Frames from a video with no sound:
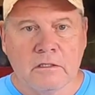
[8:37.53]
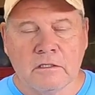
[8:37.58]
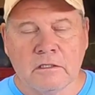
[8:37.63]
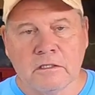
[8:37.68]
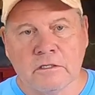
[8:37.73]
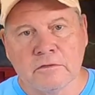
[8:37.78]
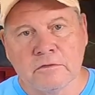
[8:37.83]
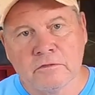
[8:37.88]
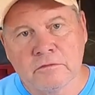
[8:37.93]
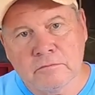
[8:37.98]

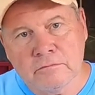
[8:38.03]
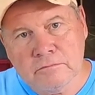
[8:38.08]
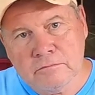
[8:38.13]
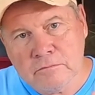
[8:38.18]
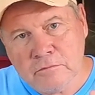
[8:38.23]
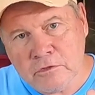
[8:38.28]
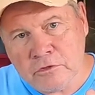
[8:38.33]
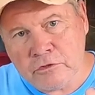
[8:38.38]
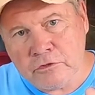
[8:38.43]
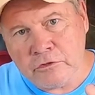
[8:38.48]
uh,
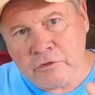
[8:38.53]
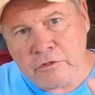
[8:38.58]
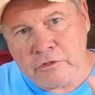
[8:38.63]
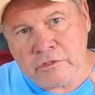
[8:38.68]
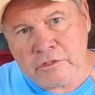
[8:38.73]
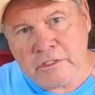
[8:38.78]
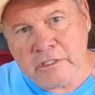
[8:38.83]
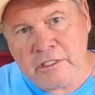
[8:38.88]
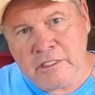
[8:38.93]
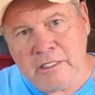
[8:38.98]

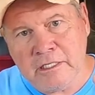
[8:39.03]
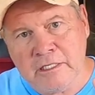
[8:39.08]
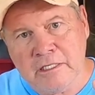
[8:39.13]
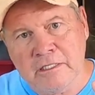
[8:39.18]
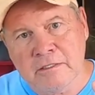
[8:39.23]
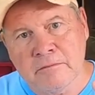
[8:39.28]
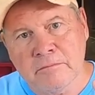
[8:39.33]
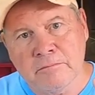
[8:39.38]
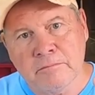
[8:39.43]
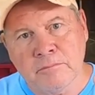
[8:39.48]

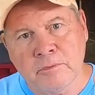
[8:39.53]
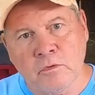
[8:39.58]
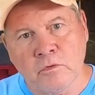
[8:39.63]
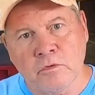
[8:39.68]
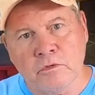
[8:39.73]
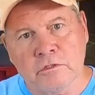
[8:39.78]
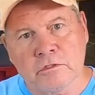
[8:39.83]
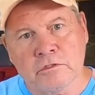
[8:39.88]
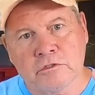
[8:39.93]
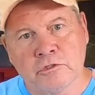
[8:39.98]

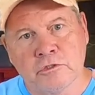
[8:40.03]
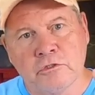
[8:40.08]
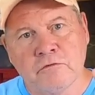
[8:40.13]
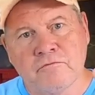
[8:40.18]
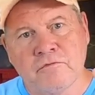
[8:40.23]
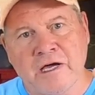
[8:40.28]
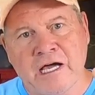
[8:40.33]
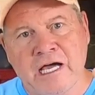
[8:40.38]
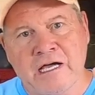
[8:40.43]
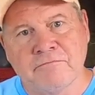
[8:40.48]

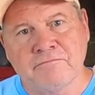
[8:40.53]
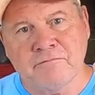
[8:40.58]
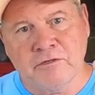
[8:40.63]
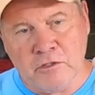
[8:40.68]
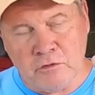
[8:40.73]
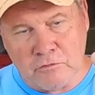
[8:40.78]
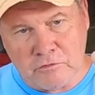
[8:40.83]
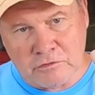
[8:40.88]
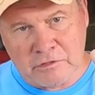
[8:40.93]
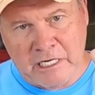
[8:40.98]
13.25
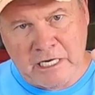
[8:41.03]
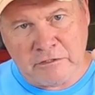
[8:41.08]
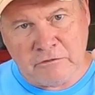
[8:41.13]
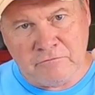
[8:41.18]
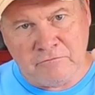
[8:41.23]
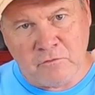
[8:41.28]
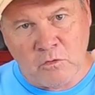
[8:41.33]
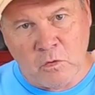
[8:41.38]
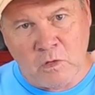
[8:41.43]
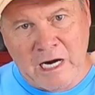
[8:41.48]
volts
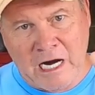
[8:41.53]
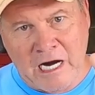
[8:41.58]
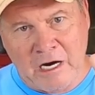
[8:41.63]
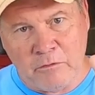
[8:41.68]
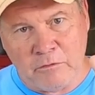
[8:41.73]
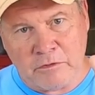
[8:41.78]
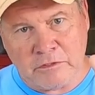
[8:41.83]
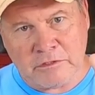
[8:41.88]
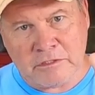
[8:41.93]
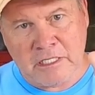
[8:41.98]
after four
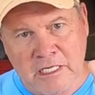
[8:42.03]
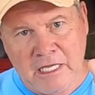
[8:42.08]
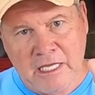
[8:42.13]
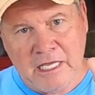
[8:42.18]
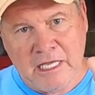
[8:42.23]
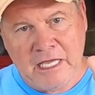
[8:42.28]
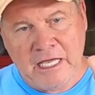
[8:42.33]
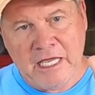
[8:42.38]
hours